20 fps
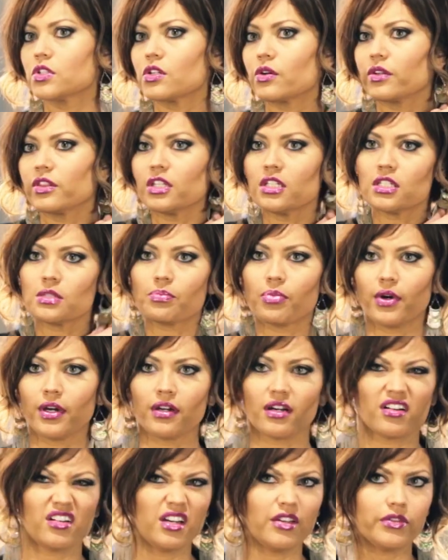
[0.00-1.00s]
So at this
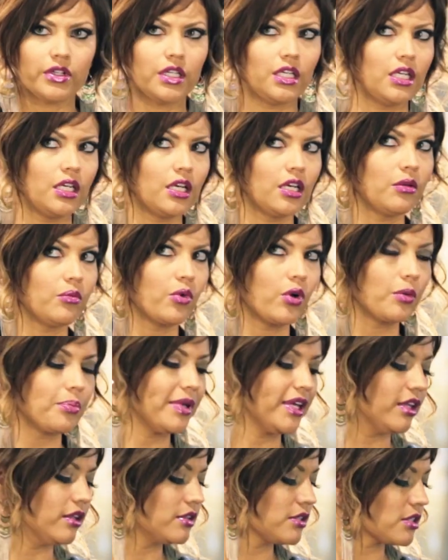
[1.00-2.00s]
point, I don't even need any more
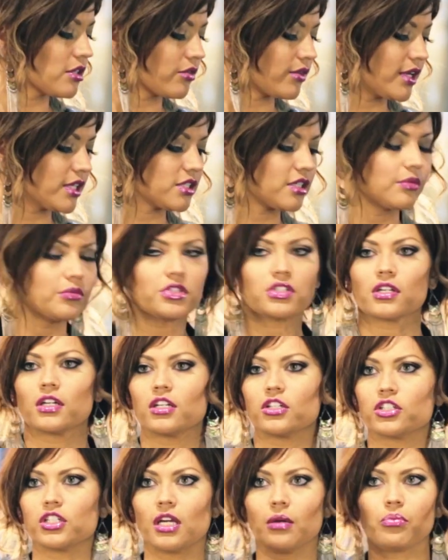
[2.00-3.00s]
pins. The rest I'm just
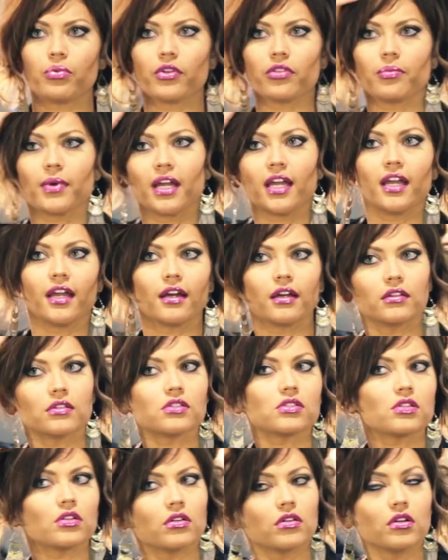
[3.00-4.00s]
going to shape with my
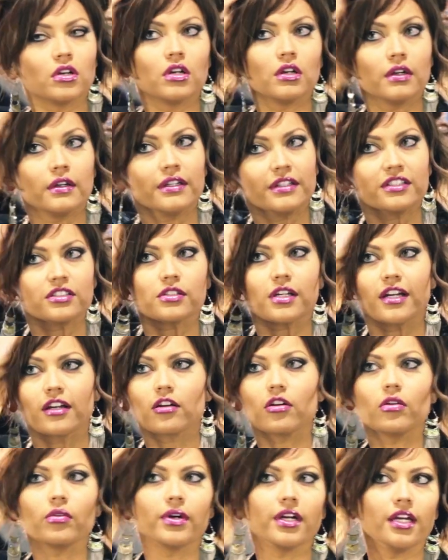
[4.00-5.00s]
hands. So I
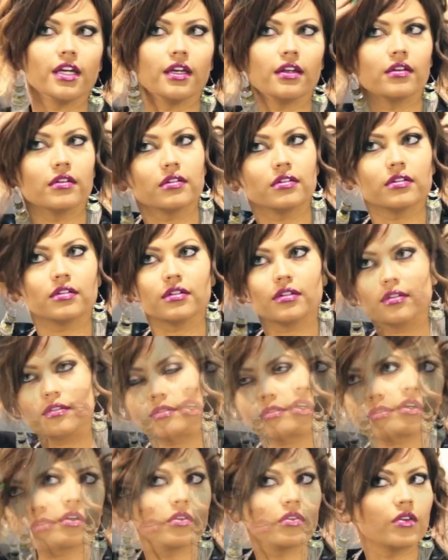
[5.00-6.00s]
go in,
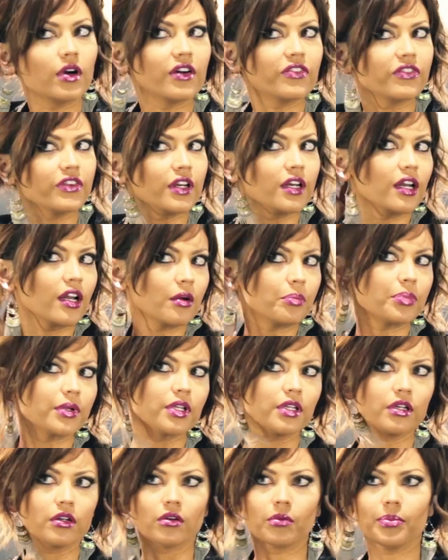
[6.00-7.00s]
roughen it up a
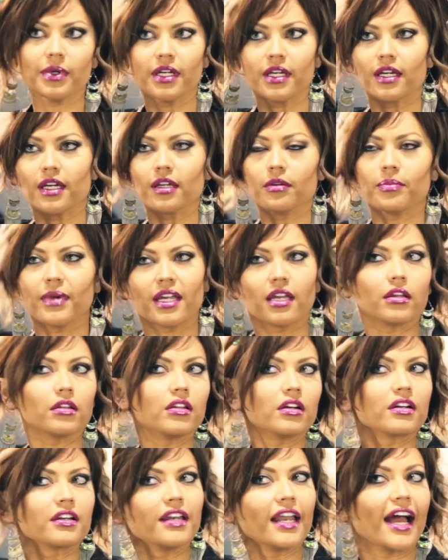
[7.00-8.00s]
little bit, make it
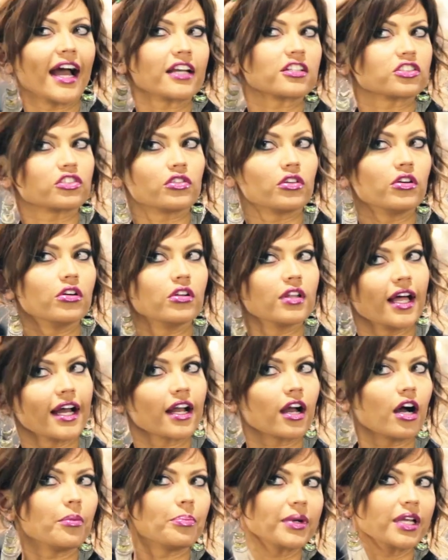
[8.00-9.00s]
look natural,
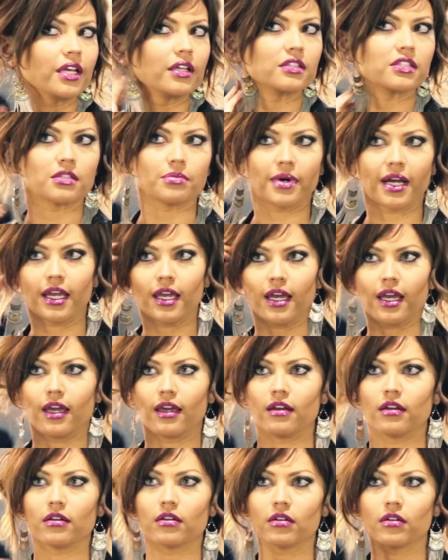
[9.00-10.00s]
like up against my
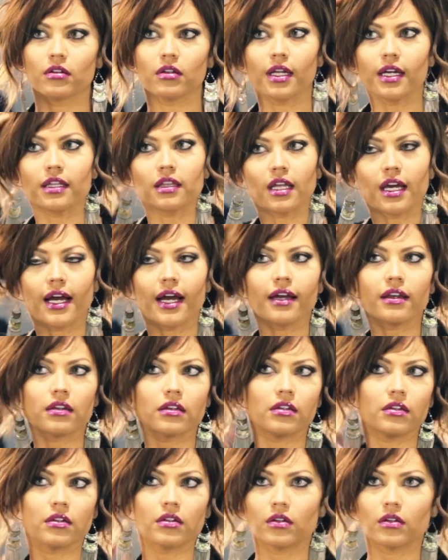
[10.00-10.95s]
head, like that.